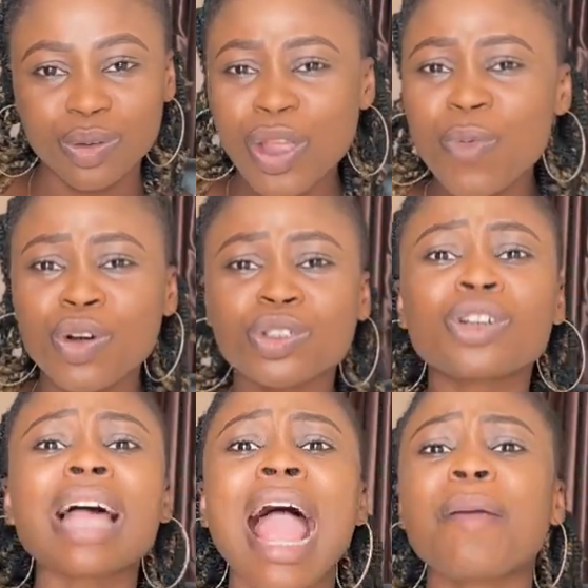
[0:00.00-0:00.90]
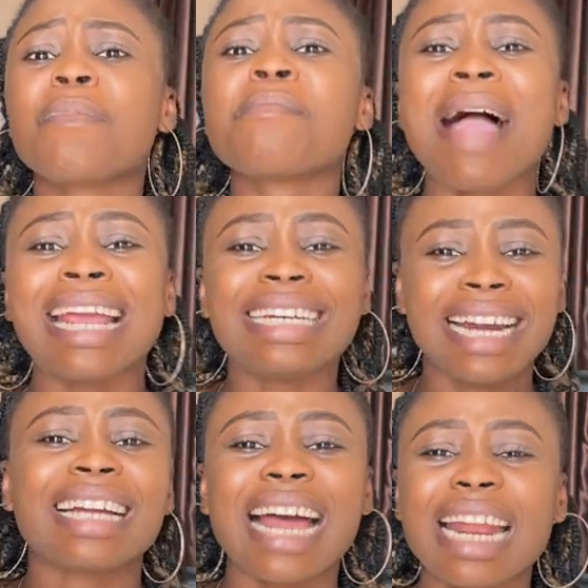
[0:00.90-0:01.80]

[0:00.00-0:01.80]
So it was just IP my dad,